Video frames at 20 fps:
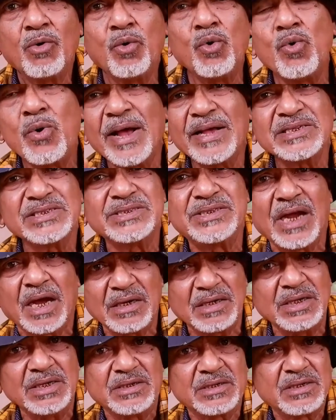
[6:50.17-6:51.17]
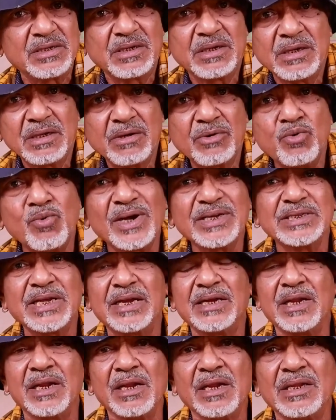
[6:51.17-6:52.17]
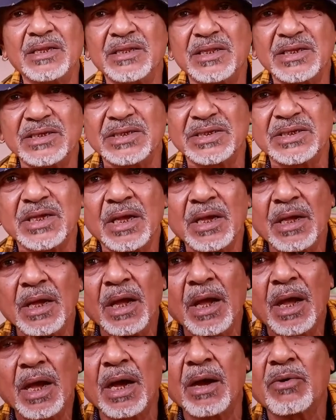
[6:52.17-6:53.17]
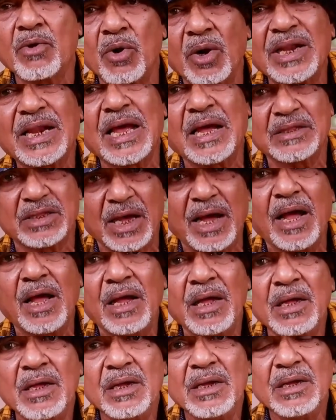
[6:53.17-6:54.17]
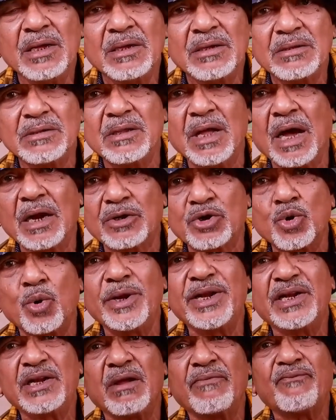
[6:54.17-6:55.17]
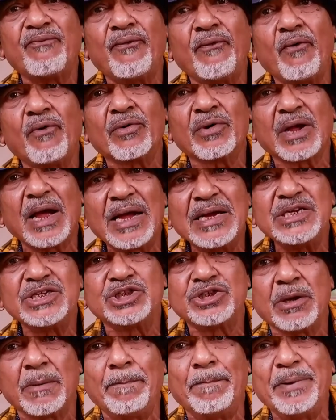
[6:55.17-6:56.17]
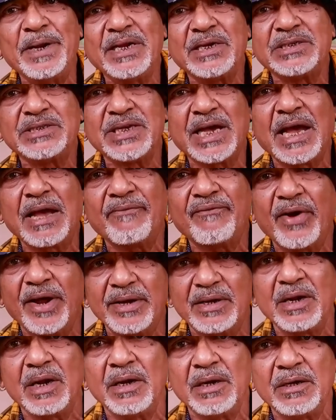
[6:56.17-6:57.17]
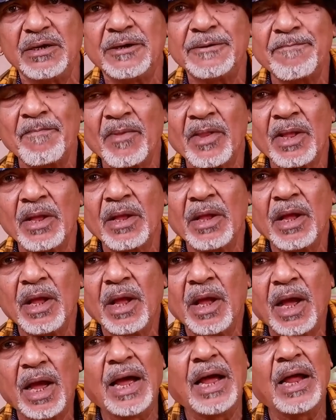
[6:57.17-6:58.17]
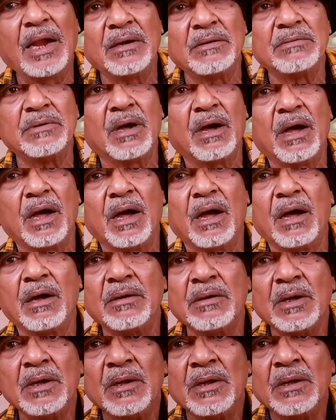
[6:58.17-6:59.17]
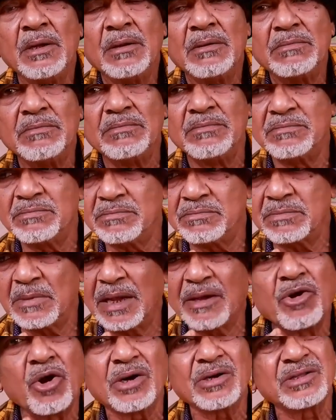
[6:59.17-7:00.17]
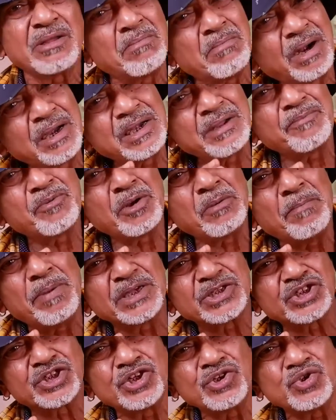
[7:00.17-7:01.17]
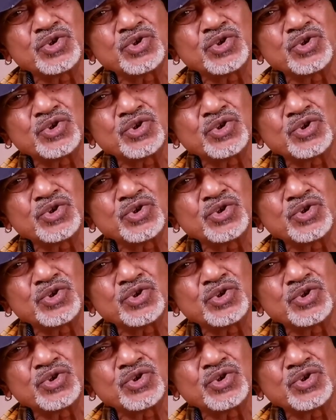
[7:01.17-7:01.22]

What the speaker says: who has done it, who has handled in this Kolkata. The 24 kinds of breeds I have handled. And I got the multiple best